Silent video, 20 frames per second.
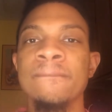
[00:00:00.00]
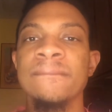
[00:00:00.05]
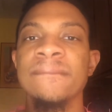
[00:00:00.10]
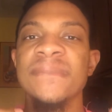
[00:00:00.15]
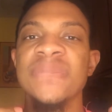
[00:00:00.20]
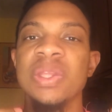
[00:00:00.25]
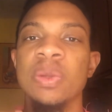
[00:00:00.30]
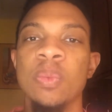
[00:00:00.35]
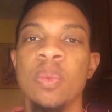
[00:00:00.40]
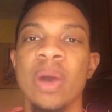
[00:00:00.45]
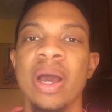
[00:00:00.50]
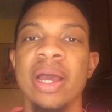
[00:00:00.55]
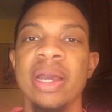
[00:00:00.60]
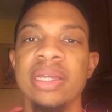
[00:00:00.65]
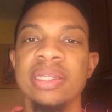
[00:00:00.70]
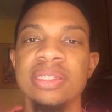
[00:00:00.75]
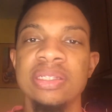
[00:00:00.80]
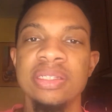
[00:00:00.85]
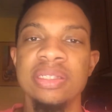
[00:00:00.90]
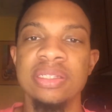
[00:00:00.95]
why
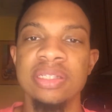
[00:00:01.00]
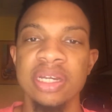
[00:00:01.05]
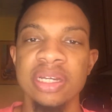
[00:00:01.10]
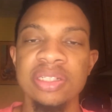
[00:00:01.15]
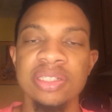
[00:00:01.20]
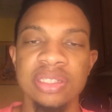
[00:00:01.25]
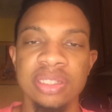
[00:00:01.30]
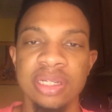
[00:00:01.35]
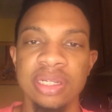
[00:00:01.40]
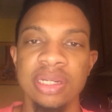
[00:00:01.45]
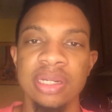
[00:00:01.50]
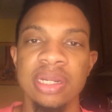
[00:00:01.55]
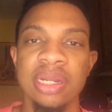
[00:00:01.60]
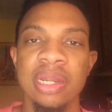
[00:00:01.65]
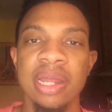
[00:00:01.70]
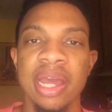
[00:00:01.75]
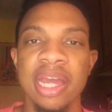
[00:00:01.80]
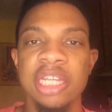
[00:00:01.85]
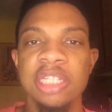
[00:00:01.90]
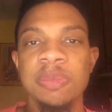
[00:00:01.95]
Dustin
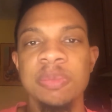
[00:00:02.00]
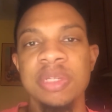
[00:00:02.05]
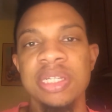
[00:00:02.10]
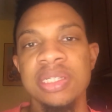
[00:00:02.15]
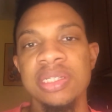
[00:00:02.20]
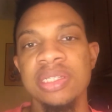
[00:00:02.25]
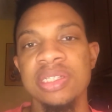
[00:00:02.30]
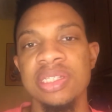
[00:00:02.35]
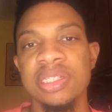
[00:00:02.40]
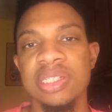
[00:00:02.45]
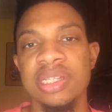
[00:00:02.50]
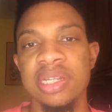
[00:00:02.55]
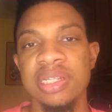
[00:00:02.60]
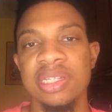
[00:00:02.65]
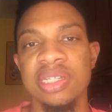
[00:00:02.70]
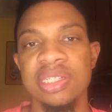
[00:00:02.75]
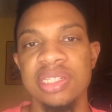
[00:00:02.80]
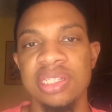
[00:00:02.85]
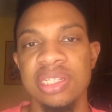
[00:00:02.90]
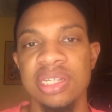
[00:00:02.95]
has been
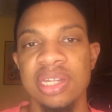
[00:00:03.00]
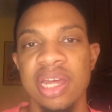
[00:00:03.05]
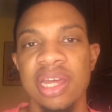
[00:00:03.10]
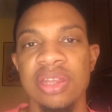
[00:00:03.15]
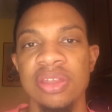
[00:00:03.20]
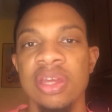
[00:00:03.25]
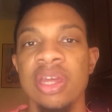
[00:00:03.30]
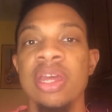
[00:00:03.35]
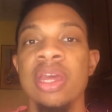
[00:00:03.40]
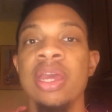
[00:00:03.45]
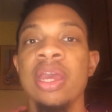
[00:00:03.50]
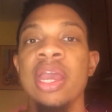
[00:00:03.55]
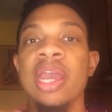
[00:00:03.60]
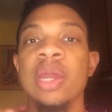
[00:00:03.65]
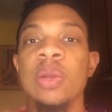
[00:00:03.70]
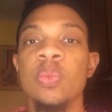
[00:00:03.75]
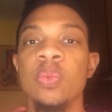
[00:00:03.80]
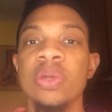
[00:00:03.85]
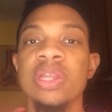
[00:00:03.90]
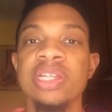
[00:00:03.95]
sentenced to death and
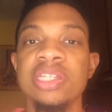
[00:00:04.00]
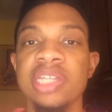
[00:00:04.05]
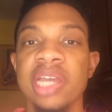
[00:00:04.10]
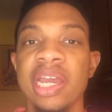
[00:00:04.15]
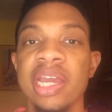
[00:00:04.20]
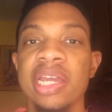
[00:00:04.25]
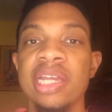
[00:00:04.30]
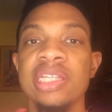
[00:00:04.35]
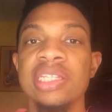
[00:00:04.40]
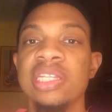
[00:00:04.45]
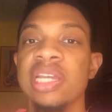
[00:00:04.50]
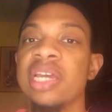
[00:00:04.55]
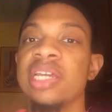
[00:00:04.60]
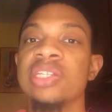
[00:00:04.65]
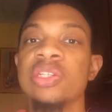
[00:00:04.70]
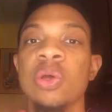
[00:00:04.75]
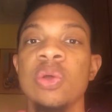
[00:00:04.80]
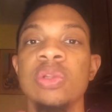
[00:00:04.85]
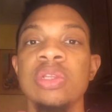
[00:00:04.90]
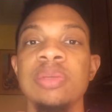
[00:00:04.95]
Willis Haynes has
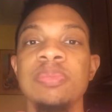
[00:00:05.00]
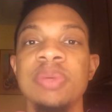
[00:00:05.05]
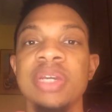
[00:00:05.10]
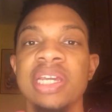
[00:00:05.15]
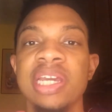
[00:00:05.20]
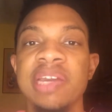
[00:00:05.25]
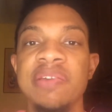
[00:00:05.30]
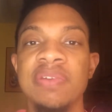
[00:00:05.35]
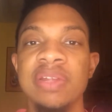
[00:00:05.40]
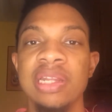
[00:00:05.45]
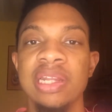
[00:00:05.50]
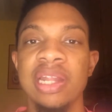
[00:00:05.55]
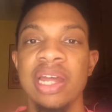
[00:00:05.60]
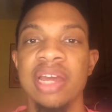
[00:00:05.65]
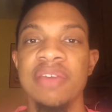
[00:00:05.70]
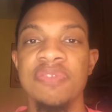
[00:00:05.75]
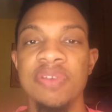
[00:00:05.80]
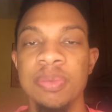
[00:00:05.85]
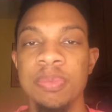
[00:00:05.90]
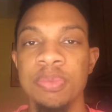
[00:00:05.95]
only been given life
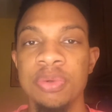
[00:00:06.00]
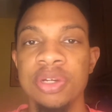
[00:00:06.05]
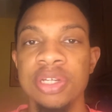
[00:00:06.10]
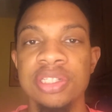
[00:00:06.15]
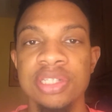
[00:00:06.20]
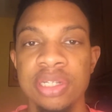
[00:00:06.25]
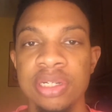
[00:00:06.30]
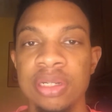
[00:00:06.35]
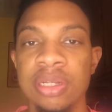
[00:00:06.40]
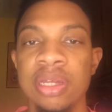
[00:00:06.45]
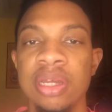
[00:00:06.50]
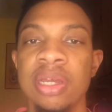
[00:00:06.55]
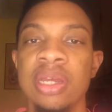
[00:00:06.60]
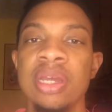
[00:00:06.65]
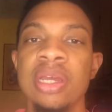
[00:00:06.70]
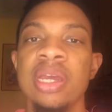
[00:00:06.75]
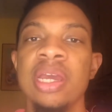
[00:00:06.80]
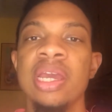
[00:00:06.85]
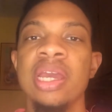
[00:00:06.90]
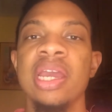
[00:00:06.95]
in prison
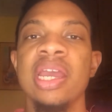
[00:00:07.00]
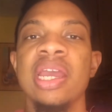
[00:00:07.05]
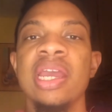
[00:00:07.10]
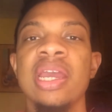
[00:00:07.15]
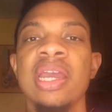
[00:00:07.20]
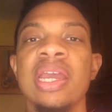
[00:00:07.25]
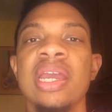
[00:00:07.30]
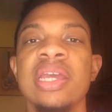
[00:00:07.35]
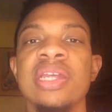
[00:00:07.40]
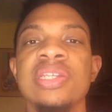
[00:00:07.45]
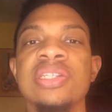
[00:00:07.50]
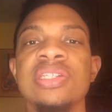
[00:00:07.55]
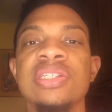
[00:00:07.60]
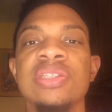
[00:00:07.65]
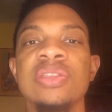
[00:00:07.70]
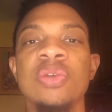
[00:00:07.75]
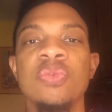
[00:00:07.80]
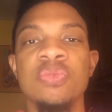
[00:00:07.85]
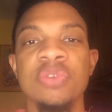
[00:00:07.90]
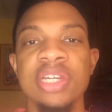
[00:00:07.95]
is the
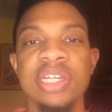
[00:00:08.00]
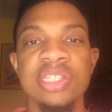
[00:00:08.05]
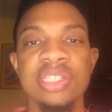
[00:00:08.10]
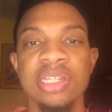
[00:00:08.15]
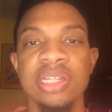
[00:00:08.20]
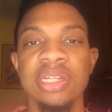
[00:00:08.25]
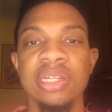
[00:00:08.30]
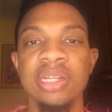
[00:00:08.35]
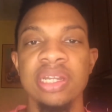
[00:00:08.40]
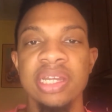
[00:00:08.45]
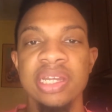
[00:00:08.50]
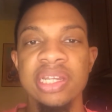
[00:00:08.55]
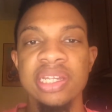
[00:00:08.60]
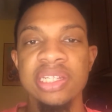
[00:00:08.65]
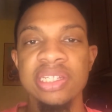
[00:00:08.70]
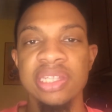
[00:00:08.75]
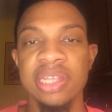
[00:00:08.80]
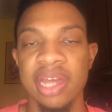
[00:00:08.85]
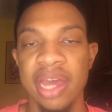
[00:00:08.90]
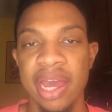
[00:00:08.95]
reason is
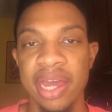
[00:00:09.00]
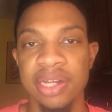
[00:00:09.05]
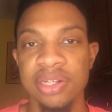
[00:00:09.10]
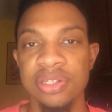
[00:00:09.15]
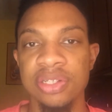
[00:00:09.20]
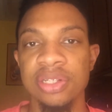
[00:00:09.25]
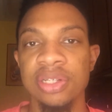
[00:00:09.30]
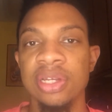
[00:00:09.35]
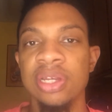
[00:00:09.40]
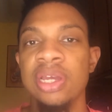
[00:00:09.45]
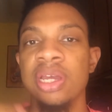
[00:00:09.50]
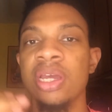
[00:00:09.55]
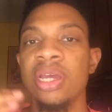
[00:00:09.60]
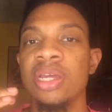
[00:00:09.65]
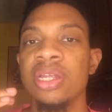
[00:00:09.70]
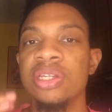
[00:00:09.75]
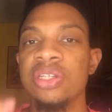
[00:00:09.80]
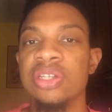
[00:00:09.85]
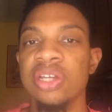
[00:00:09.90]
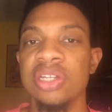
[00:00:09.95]
that
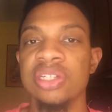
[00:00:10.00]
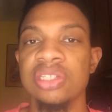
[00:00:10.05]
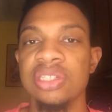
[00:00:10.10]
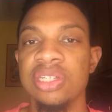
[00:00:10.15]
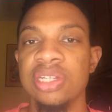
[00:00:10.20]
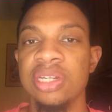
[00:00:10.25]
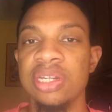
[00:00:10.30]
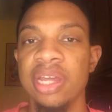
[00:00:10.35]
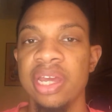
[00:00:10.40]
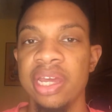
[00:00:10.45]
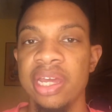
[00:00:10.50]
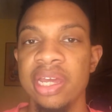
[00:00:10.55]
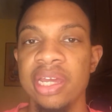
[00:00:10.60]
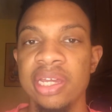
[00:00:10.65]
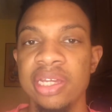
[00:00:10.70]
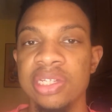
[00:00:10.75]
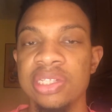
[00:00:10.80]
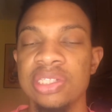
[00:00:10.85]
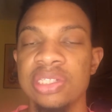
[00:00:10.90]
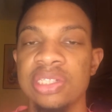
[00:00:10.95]
Dustin
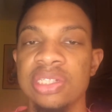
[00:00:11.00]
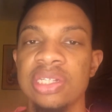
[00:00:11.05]
Higgs